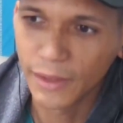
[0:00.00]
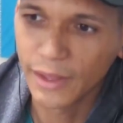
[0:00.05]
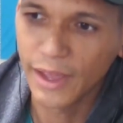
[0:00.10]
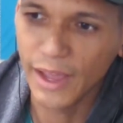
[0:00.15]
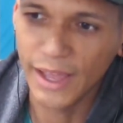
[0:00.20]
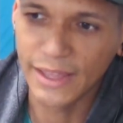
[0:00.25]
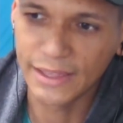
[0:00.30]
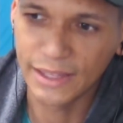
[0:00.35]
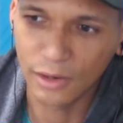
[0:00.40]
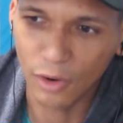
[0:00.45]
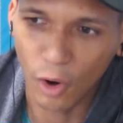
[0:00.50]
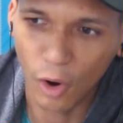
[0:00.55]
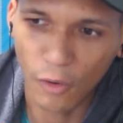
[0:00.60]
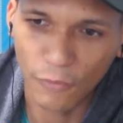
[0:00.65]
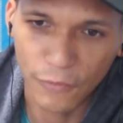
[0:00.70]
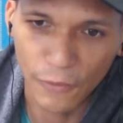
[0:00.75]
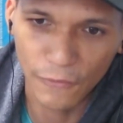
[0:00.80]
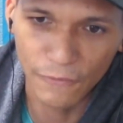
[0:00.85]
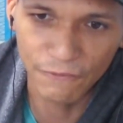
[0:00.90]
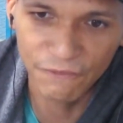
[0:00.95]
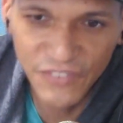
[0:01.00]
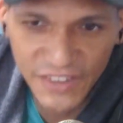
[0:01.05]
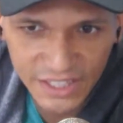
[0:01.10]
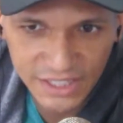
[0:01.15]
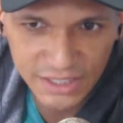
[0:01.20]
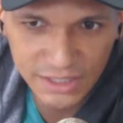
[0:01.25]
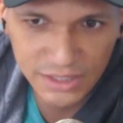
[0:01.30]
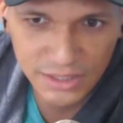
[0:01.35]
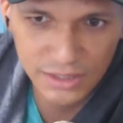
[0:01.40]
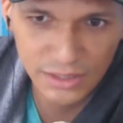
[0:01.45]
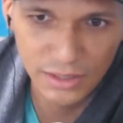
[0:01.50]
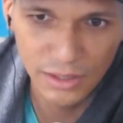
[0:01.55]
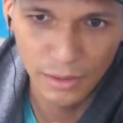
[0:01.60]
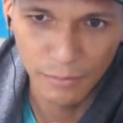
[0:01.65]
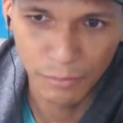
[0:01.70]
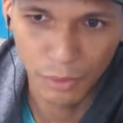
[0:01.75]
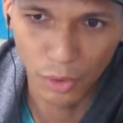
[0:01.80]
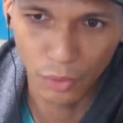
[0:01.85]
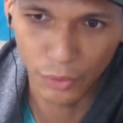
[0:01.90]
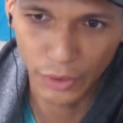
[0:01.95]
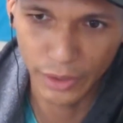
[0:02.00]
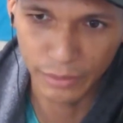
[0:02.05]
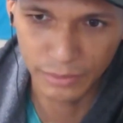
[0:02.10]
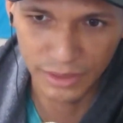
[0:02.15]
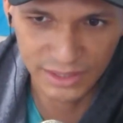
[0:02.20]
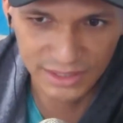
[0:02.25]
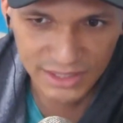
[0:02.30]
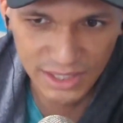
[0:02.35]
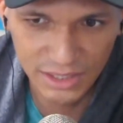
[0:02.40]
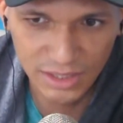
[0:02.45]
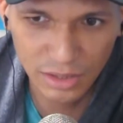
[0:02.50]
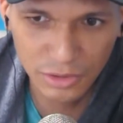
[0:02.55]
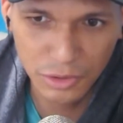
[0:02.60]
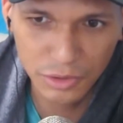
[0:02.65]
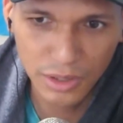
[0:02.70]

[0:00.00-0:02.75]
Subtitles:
and then offer this program, the $600,